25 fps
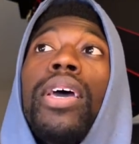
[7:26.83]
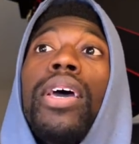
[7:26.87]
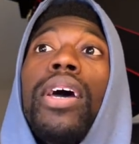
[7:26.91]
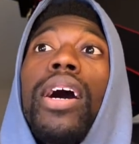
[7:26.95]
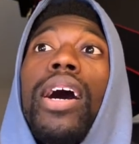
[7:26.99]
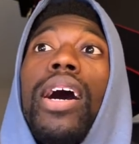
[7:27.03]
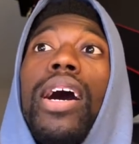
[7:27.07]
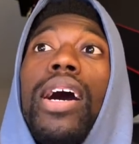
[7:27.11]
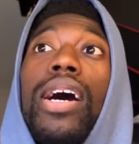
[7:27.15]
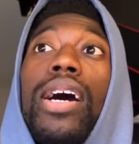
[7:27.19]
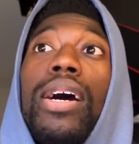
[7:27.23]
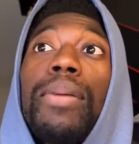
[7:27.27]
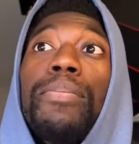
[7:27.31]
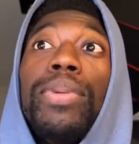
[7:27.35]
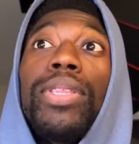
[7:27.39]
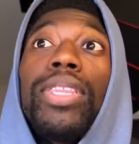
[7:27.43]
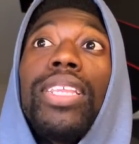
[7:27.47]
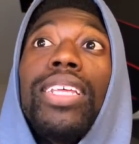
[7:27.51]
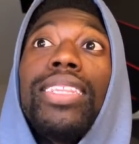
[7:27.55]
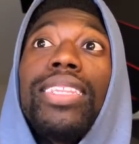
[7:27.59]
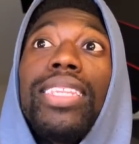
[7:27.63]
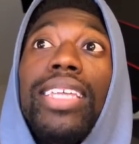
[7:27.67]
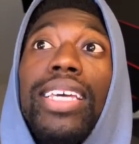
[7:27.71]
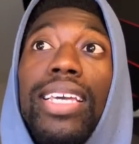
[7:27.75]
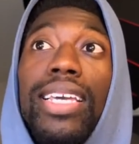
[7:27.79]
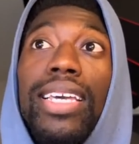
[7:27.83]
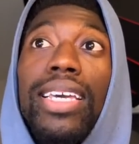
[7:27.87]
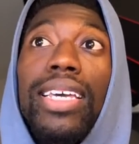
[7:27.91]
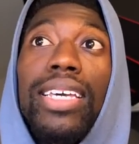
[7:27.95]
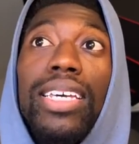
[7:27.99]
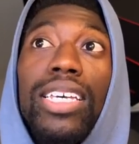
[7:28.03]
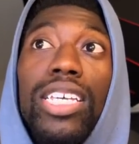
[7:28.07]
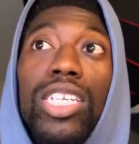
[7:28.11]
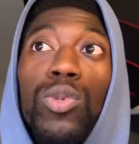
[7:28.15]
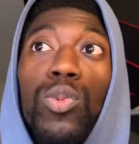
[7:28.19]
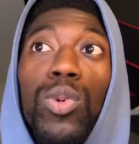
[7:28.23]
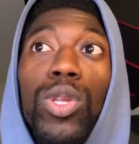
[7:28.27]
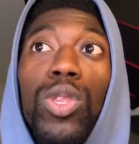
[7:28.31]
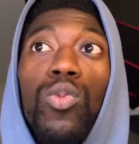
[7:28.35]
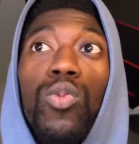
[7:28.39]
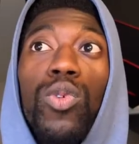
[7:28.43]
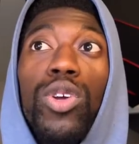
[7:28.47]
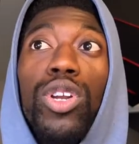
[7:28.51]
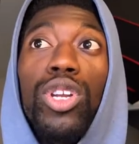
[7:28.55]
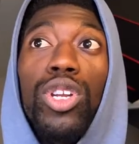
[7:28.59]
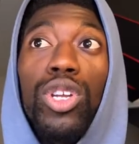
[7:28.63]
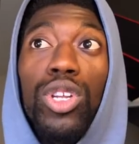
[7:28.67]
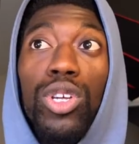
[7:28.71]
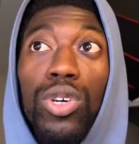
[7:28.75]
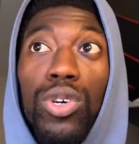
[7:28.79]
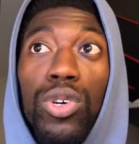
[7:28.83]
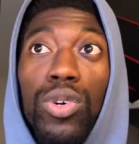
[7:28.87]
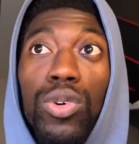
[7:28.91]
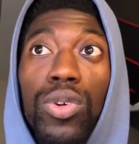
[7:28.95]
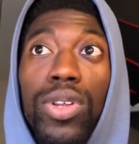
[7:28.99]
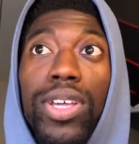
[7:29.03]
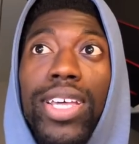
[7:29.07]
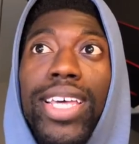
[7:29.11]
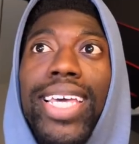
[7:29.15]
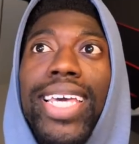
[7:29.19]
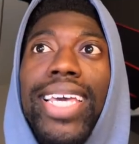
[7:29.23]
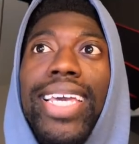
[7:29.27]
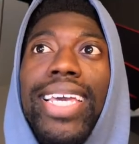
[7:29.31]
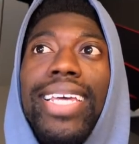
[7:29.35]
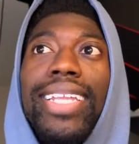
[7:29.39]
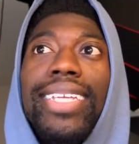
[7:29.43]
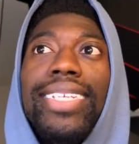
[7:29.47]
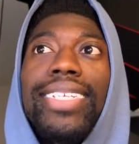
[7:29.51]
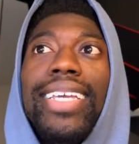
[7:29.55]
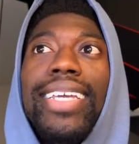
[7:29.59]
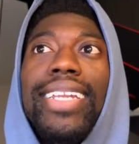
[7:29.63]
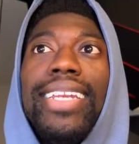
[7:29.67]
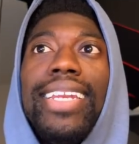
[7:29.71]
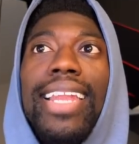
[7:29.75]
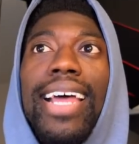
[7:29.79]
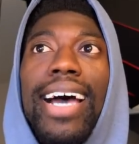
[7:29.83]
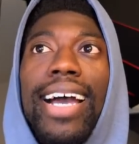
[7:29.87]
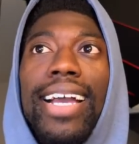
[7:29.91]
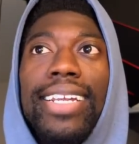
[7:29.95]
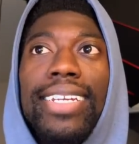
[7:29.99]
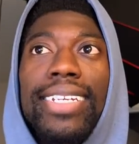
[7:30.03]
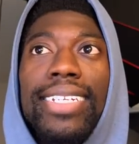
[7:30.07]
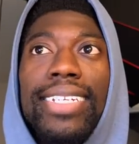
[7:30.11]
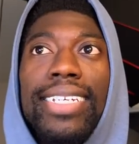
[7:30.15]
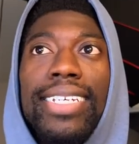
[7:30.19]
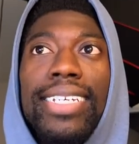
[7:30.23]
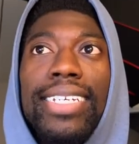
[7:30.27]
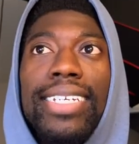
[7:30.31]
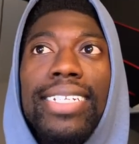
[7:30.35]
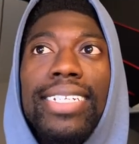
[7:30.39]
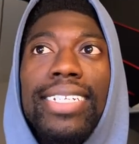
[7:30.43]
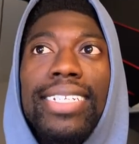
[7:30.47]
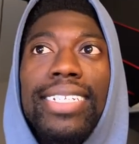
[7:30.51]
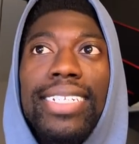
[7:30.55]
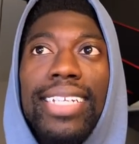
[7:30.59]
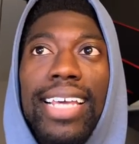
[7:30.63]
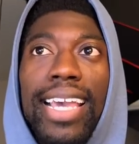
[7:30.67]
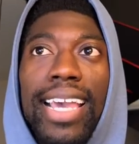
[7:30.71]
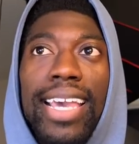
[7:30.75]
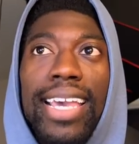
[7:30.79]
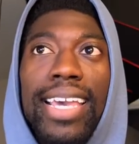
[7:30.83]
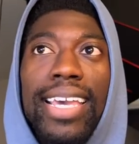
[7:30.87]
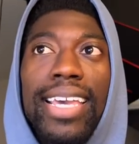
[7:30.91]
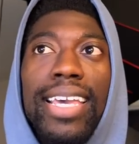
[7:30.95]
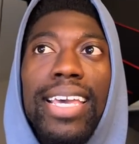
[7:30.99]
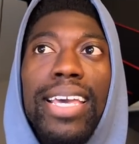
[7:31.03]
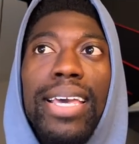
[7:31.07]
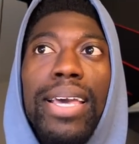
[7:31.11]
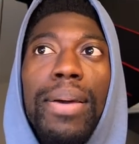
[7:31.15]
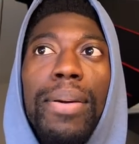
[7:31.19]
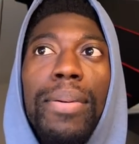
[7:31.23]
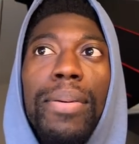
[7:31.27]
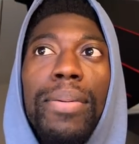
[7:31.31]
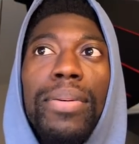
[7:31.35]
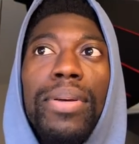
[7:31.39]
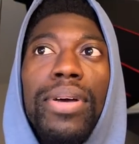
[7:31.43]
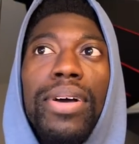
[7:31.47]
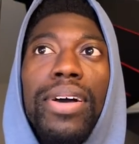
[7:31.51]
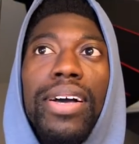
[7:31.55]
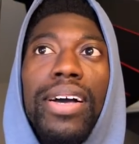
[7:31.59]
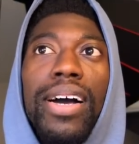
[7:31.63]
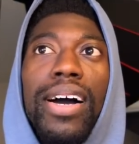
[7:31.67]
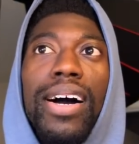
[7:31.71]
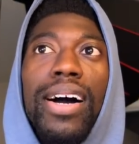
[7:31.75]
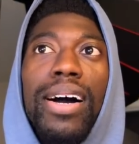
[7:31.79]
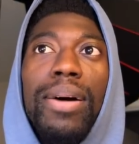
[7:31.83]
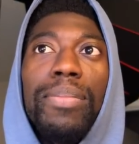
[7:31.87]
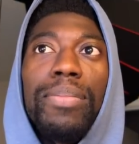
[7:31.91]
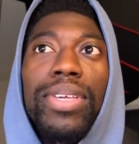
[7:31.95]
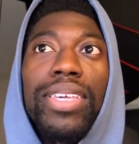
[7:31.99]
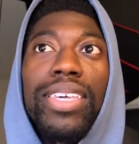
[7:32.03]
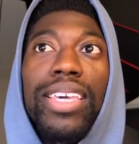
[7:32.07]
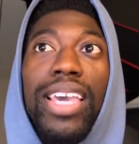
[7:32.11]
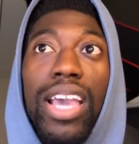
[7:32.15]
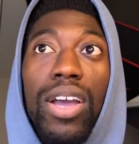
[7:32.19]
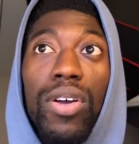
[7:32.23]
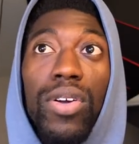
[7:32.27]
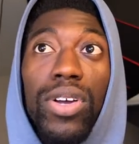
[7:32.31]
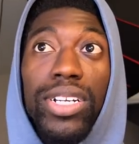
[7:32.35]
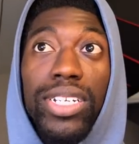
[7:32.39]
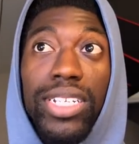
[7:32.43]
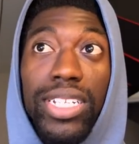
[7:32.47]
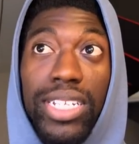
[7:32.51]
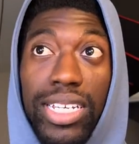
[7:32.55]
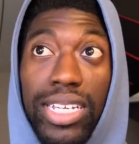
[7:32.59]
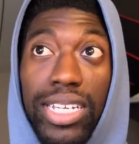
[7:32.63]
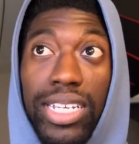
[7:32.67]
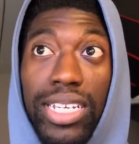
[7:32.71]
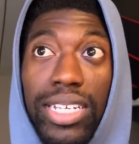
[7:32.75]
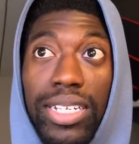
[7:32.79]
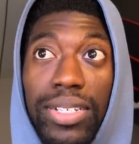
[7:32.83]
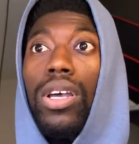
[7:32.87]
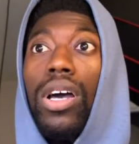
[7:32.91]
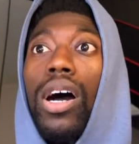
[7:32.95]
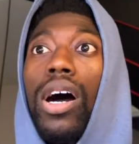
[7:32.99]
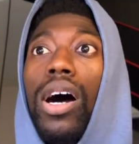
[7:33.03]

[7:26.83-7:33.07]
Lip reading: But the thing is with renewed, it is a 90-day guarantee.